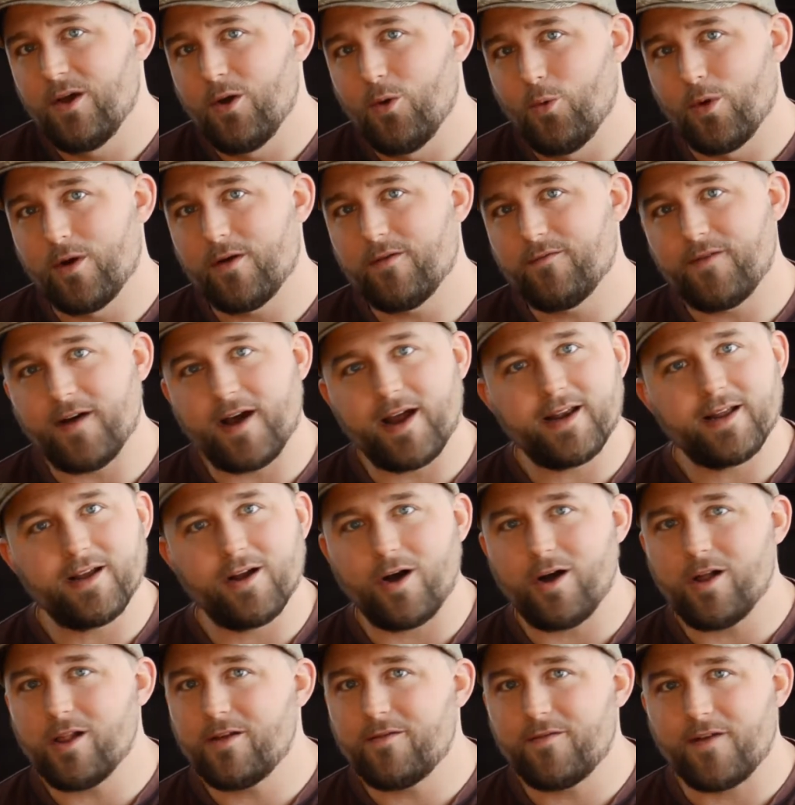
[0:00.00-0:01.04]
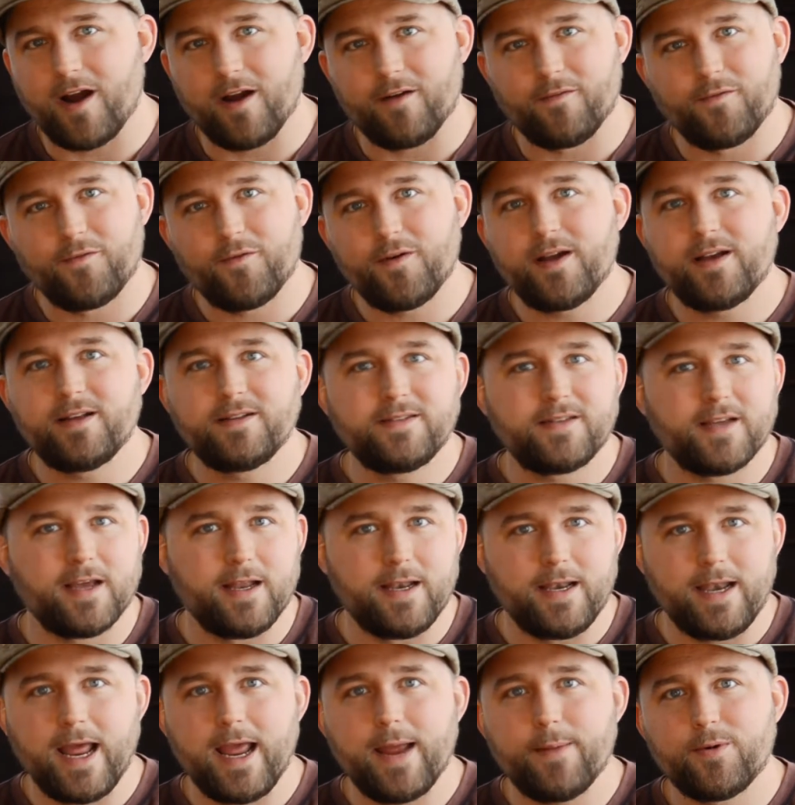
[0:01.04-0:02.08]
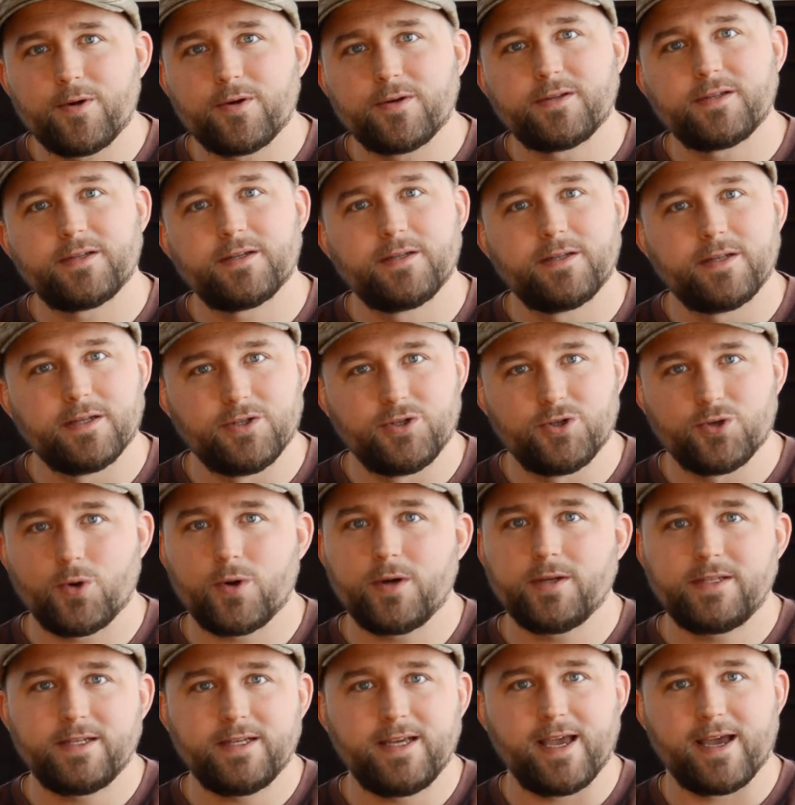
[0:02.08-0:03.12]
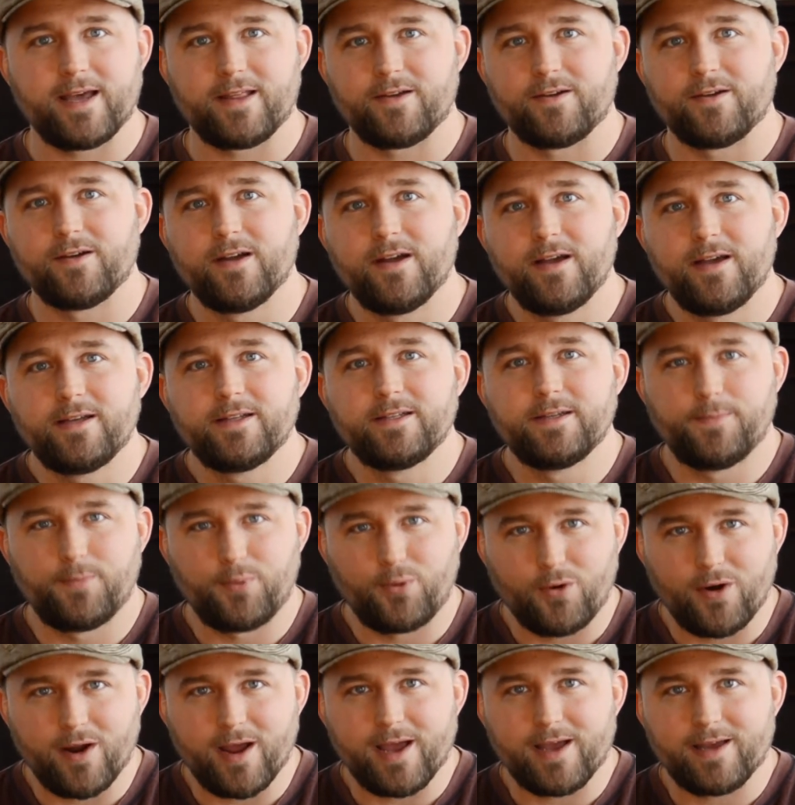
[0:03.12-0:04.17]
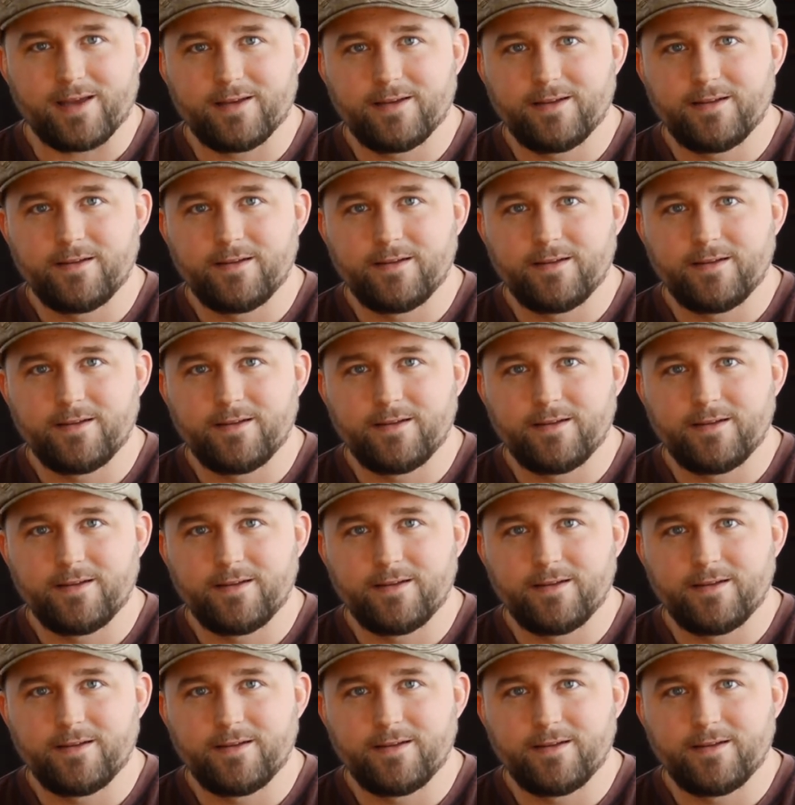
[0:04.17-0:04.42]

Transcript: we're inviting all of our friends and neighbors to join together to pray.